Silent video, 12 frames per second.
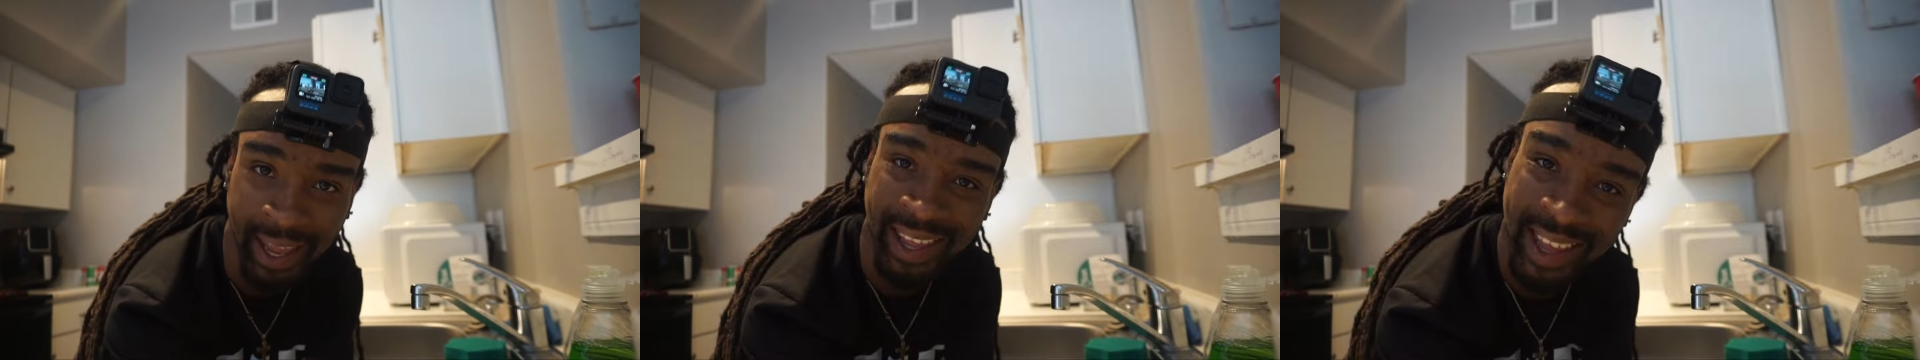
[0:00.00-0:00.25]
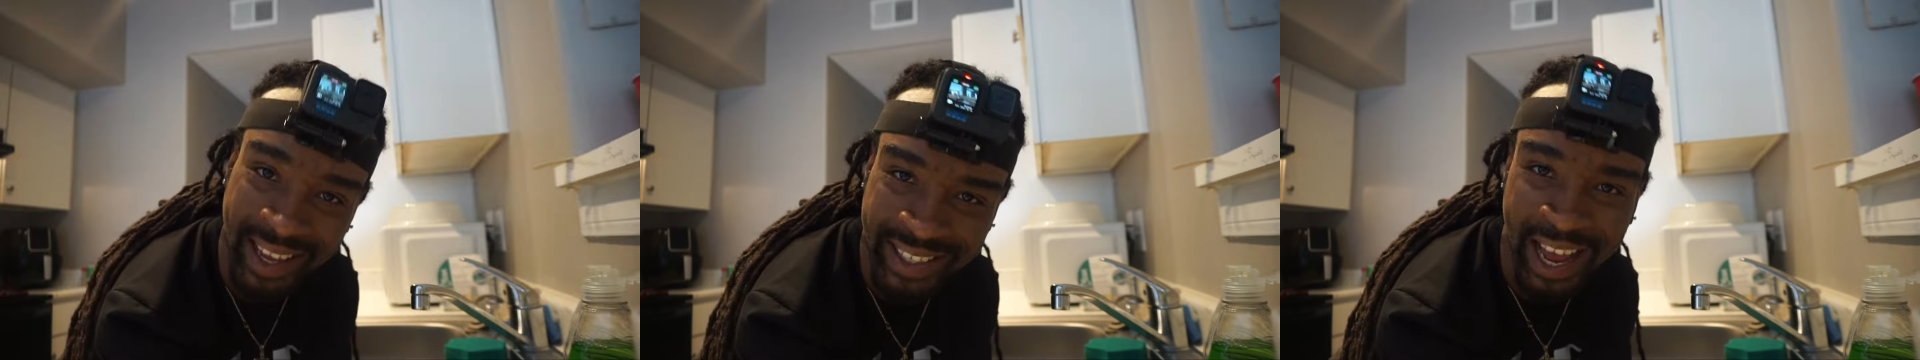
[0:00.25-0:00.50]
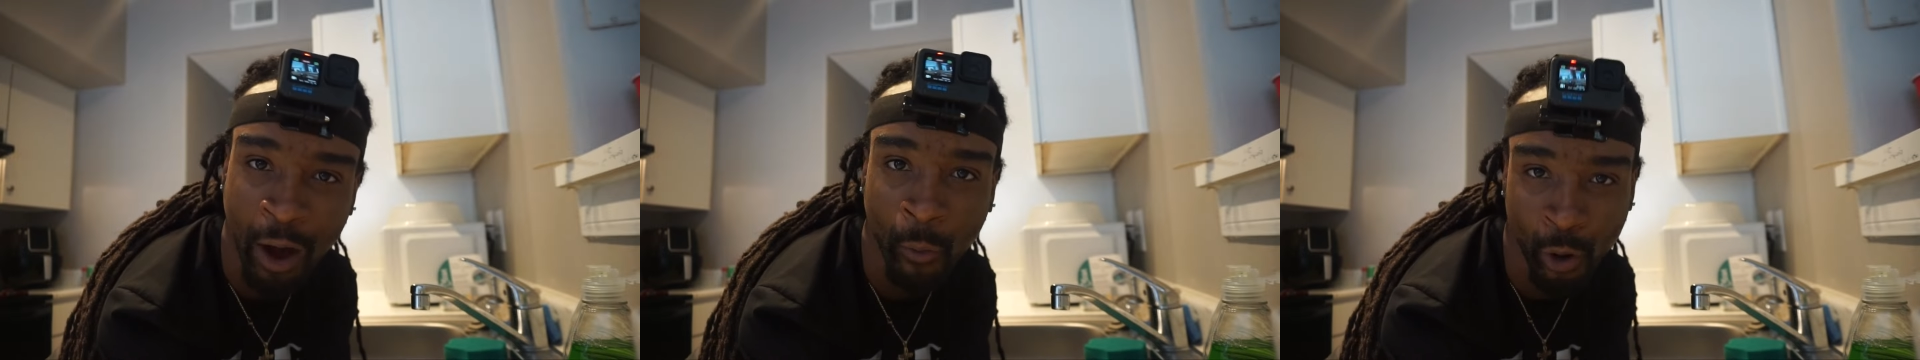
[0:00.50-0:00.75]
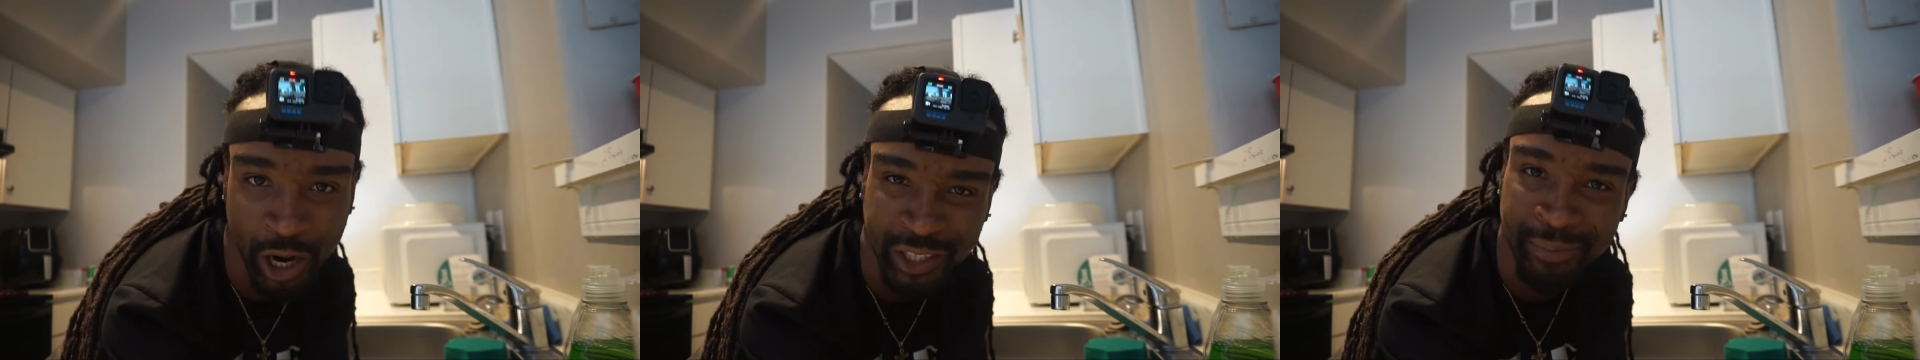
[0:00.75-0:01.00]
And yes, I
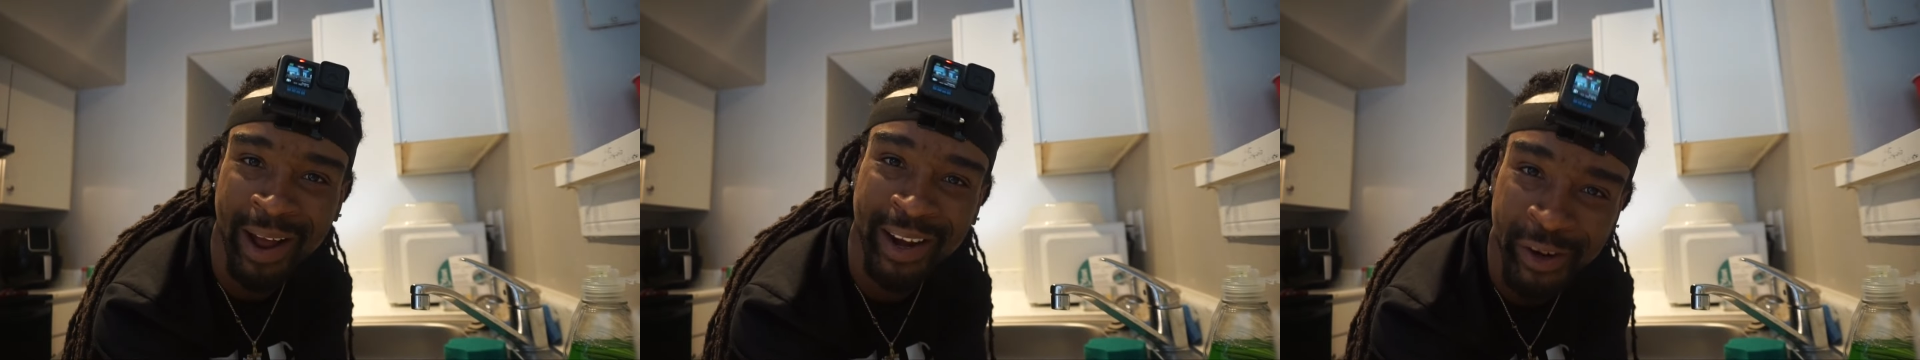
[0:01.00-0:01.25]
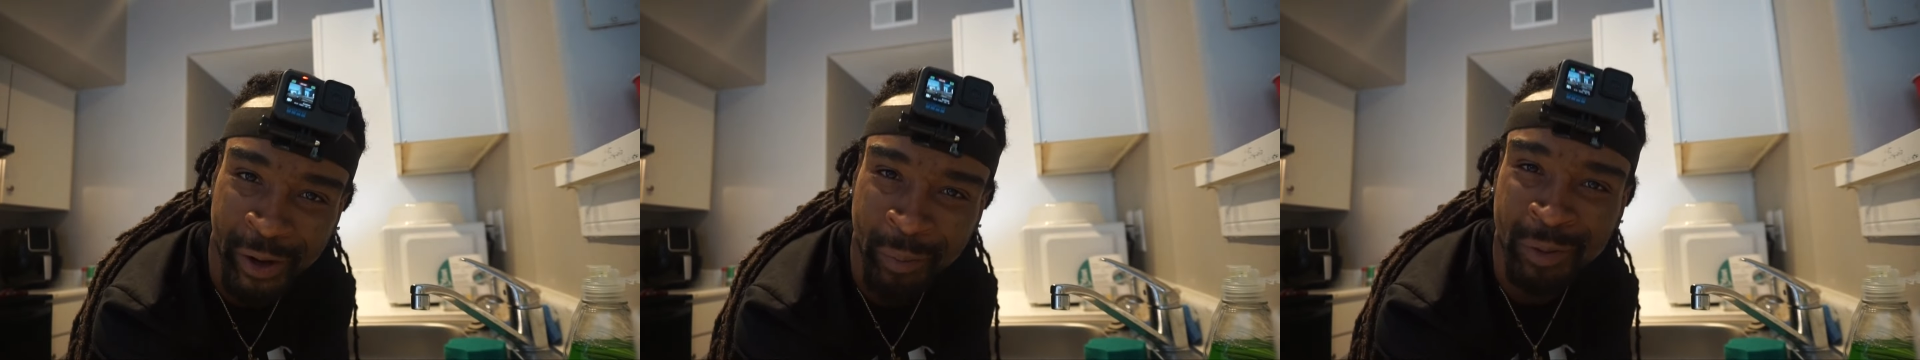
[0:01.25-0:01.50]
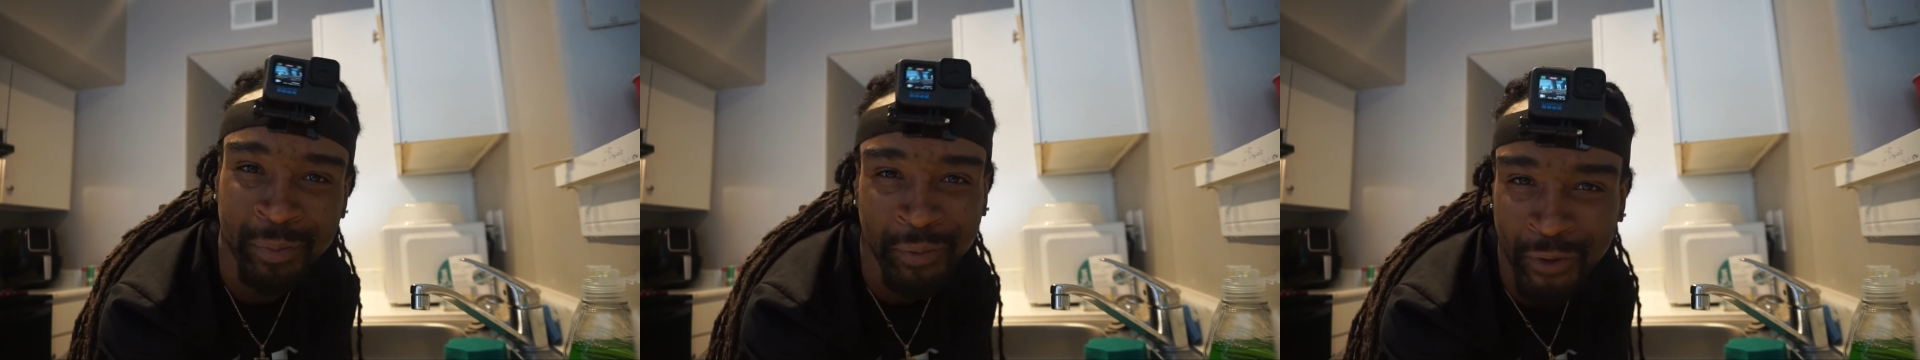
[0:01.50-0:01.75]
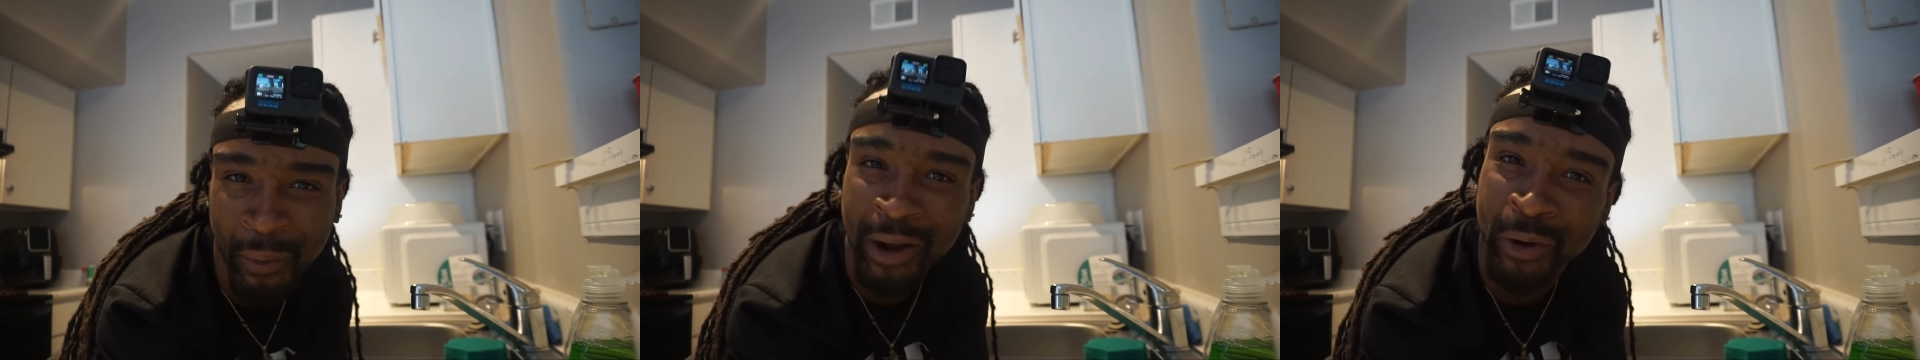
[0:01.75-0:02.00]
wash my NuBBs
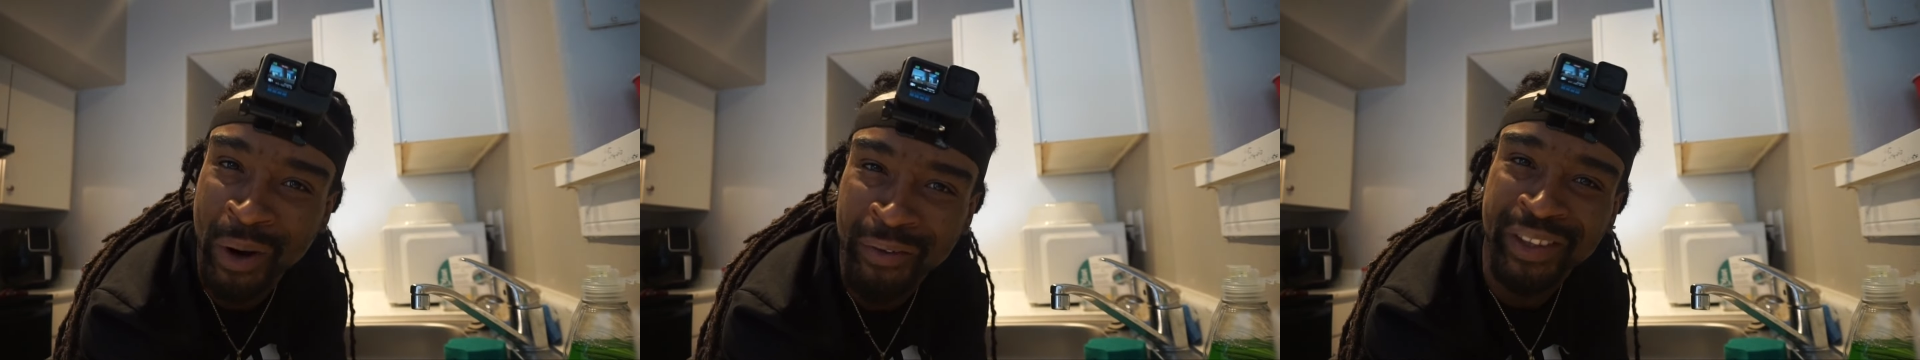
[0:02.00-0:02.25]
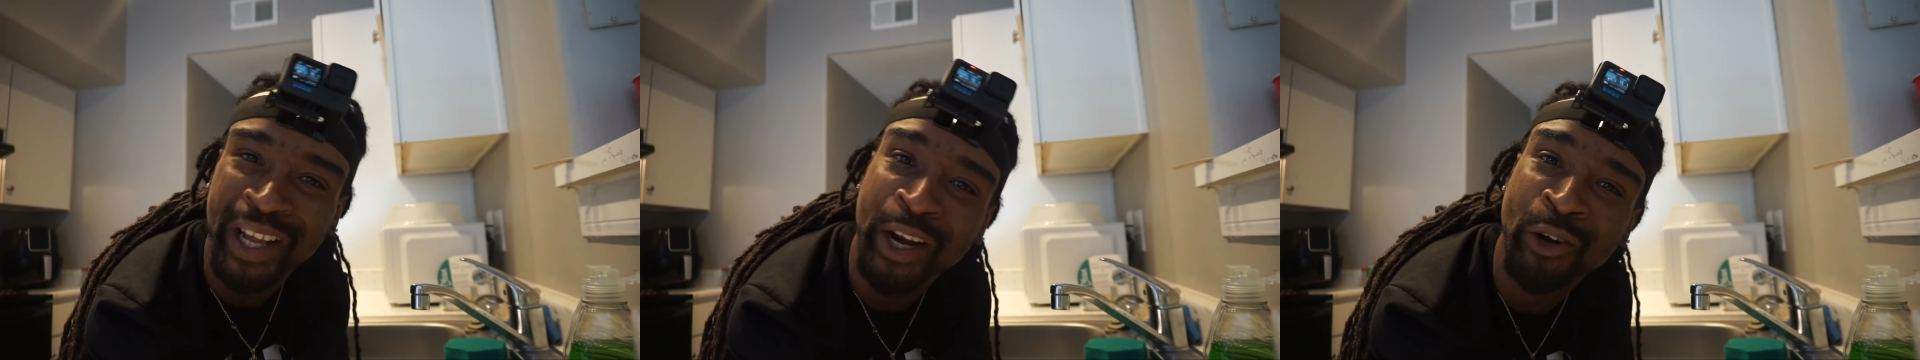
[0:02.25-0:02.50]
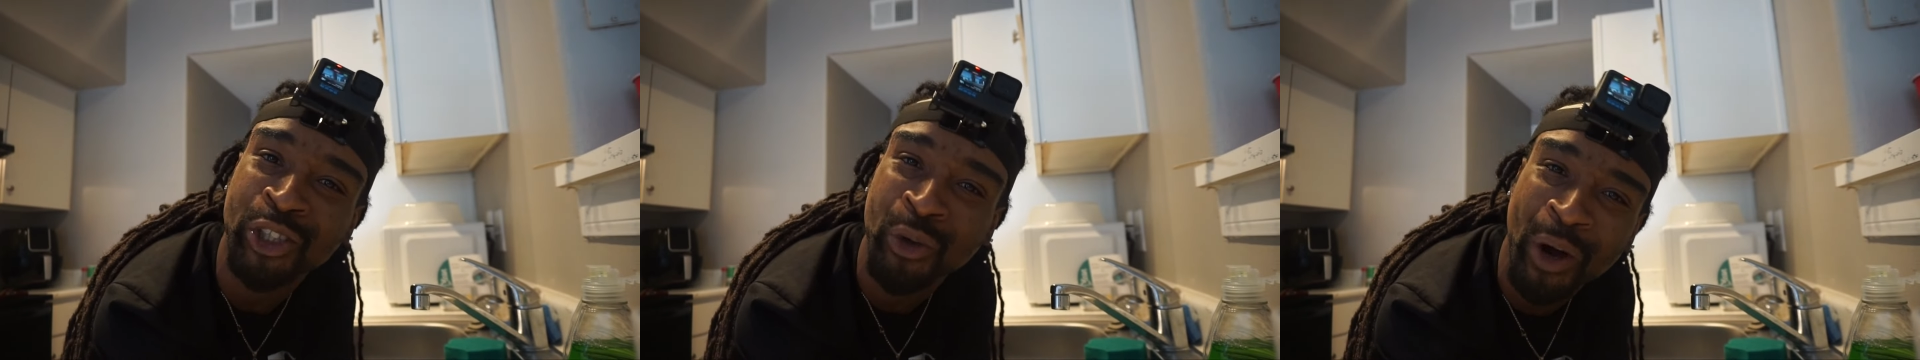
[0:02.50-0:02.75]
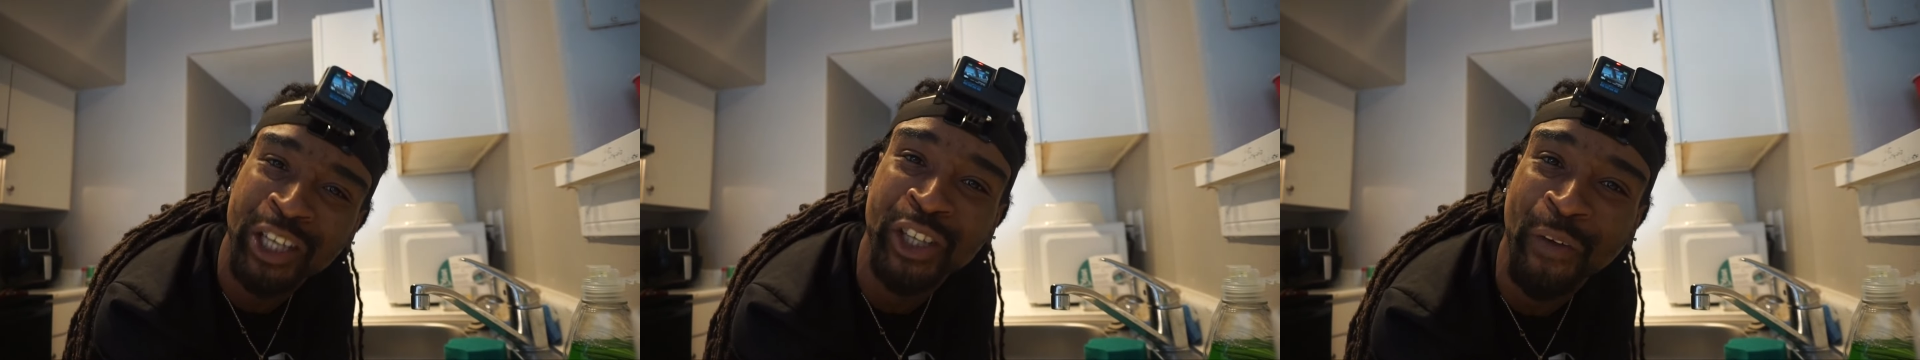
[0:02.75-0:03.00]
before I do everything. Don't you
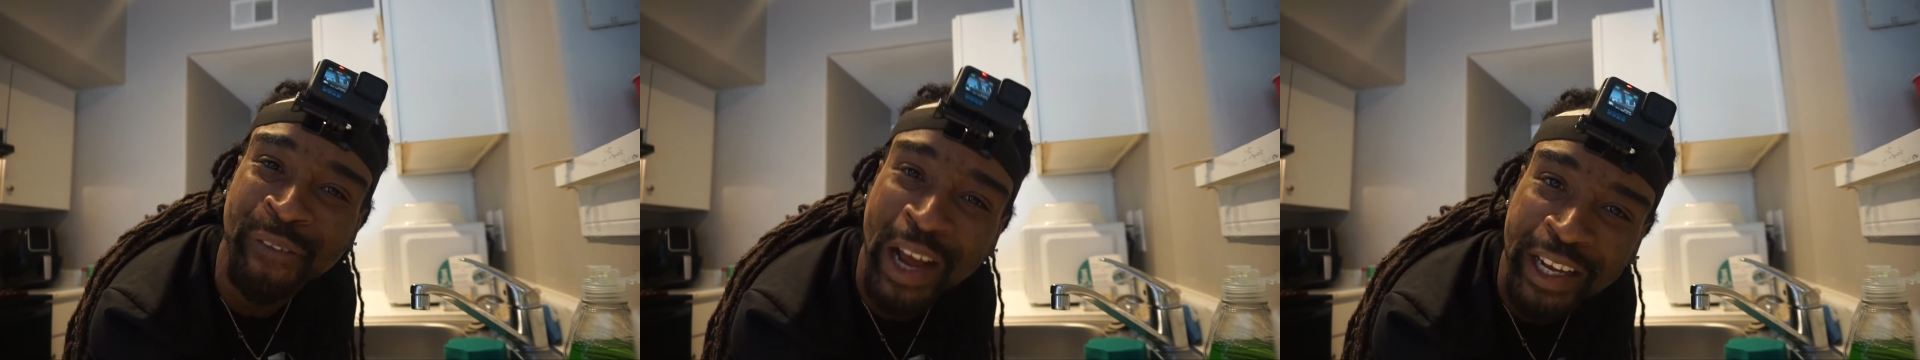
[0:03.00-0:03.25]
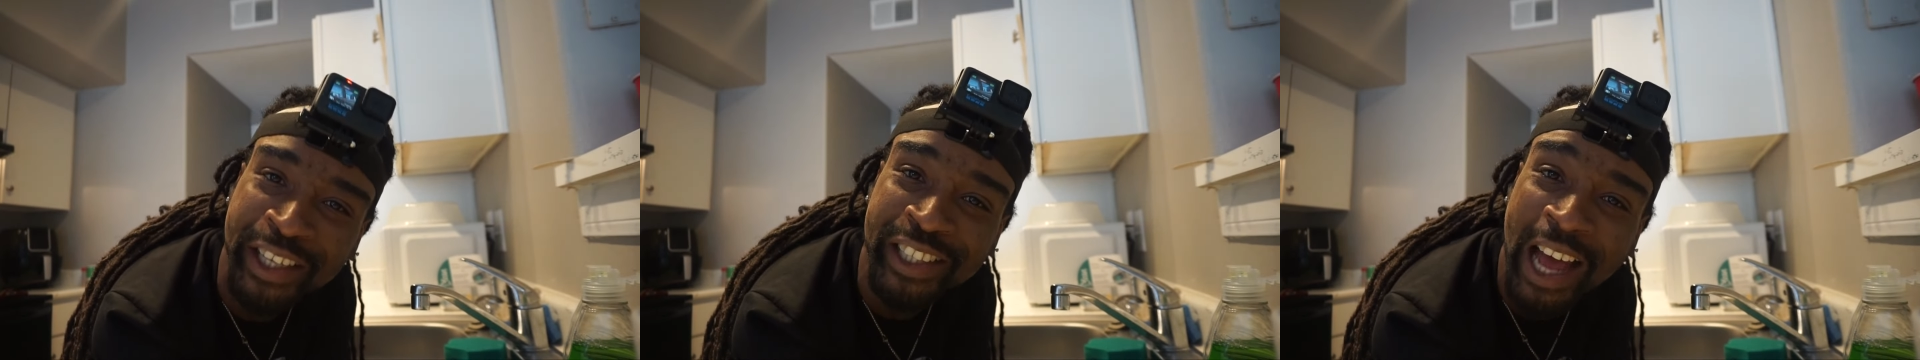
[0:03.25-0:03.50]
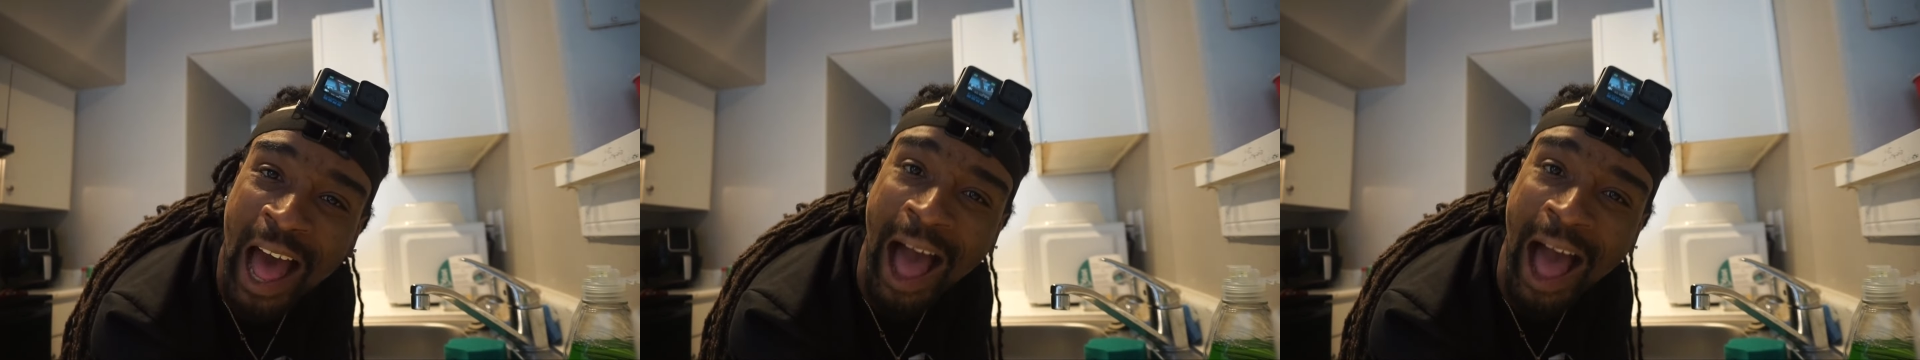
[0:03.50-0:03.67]
wash your fingers?